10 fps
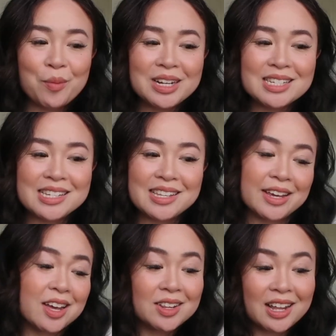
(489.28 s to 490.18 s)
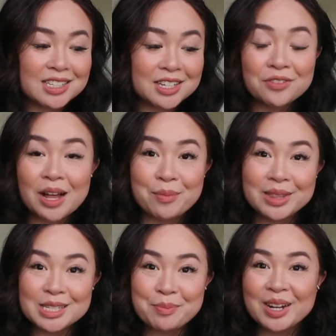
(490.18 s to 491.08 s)
You're hoping to see like a classic flap
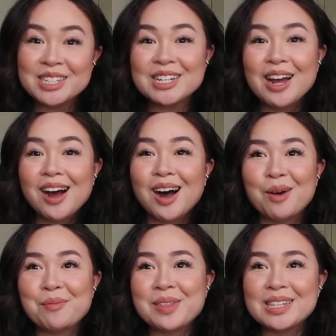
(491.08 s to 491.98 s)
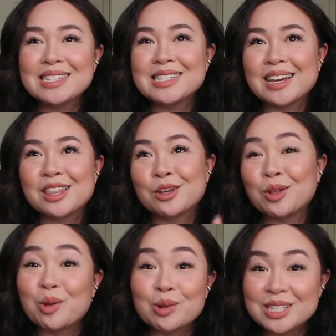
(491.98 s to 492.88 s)
in this bunch. This is like the
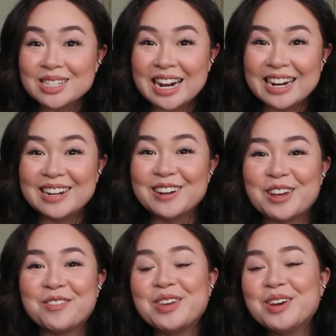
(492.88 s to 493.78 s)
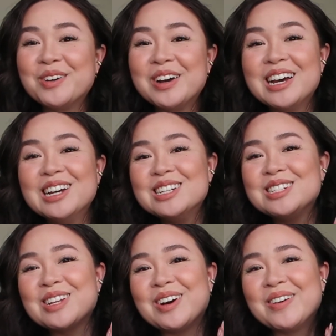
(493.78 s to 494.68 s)
closest I can give you.
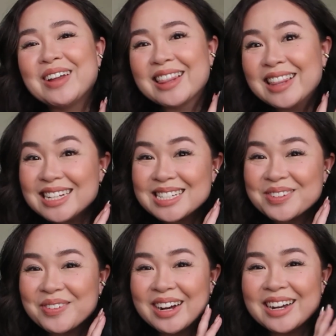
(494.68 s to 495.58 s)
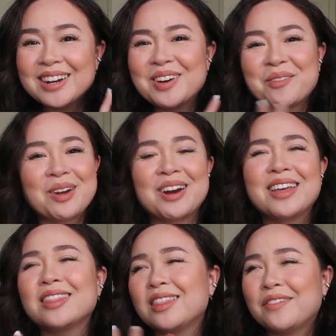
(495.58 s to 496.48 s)
So this one, oh my god,
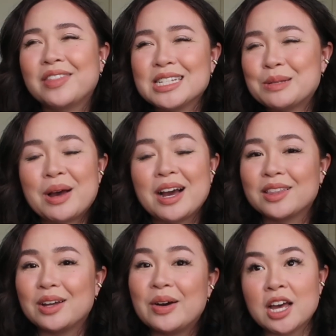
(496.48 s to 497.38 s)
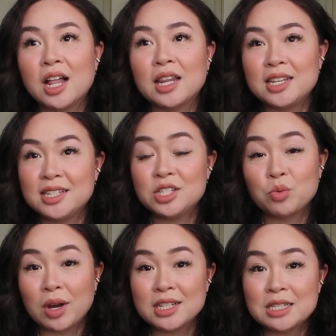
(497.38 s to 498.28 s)
I love this bag though. Chanel
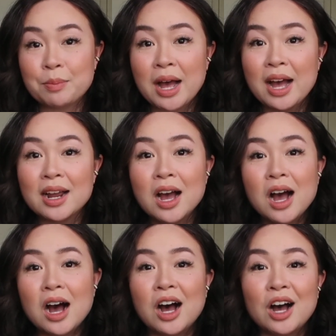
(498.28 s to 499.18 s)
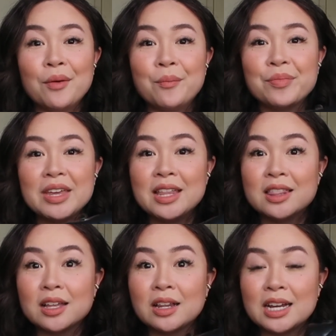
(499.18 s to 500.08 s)
East-West bag
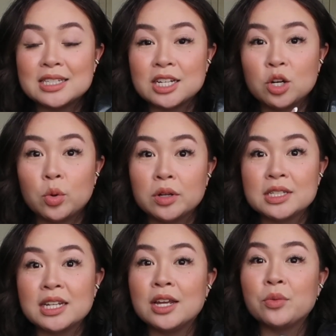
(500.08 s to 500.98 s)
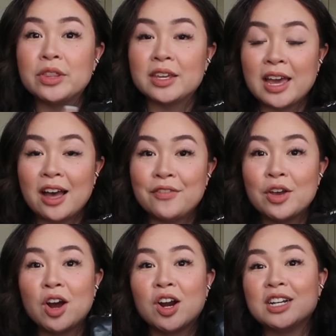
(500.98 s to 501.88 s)
in the classic quilted with the
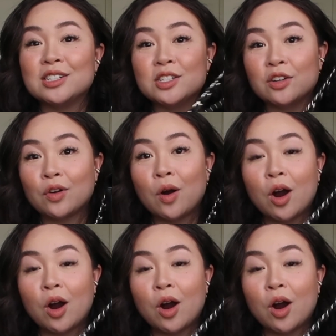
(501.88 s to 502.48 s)
Caviar and silver